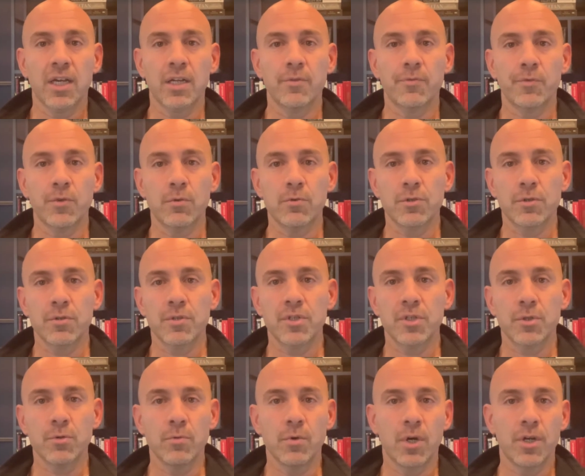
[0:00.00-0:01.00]
of futures
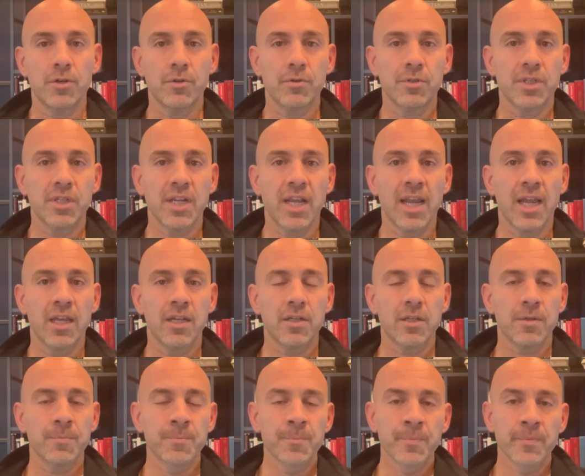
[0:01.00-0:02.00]
to understand
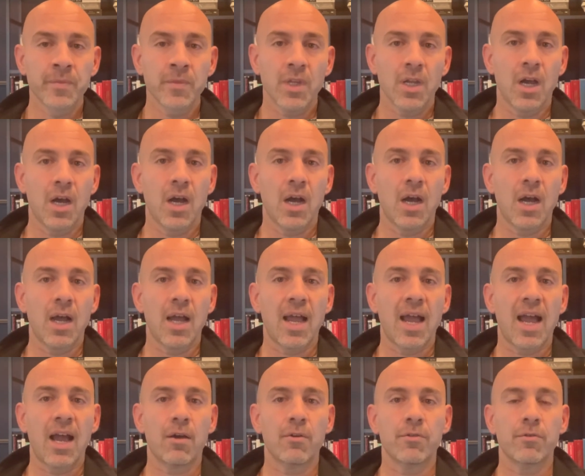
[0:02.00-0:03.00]

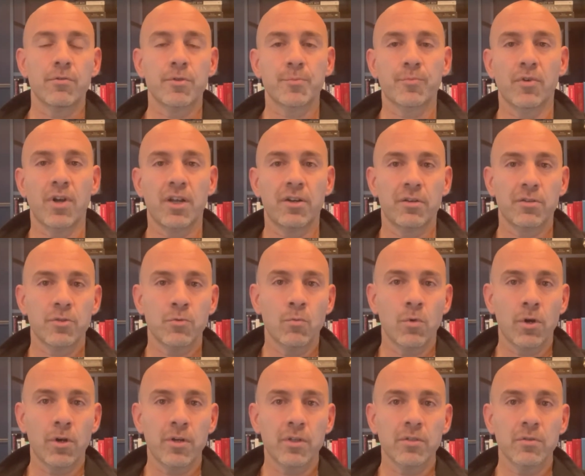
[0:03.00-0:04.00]
how those products
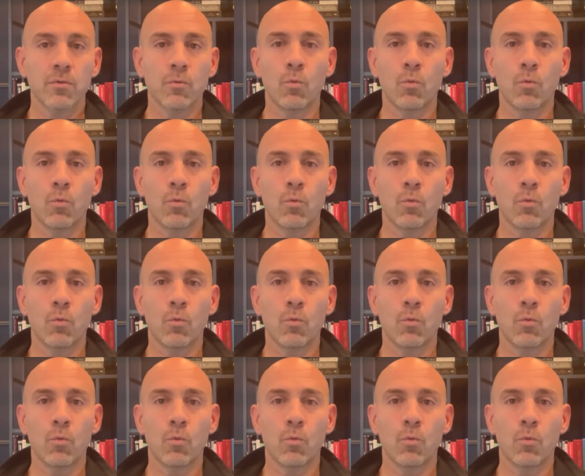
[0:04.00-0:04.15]
work,